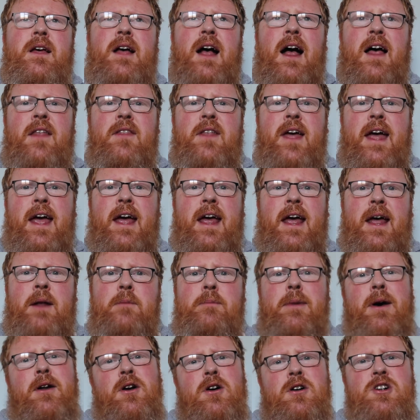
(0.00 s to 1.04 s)
And
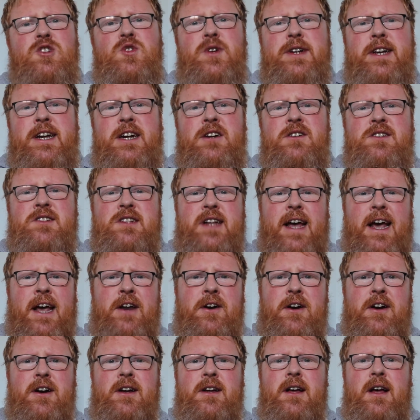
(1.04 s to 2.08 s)
then about 100 years
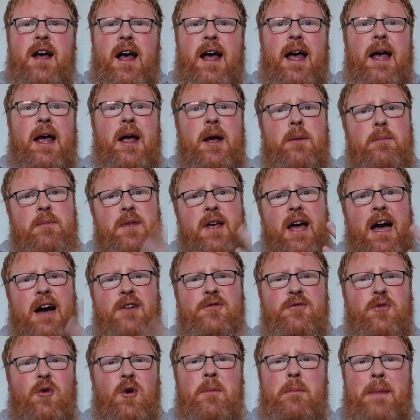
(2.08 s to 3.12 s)
later, the
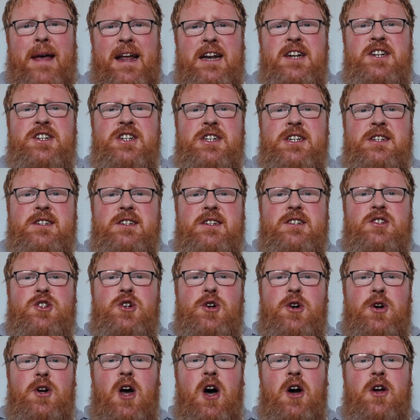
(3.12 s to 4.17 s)
aforementioned
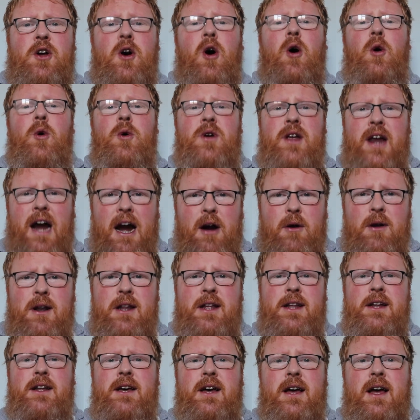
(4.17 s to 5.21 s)
Turlough
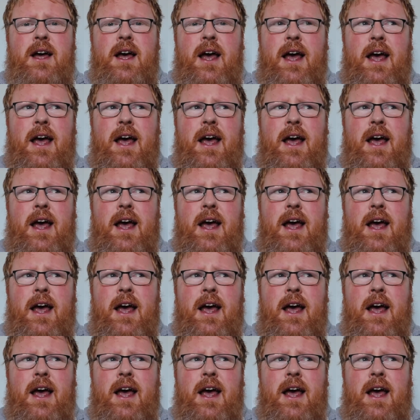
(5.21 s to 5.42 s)
O'Carolan.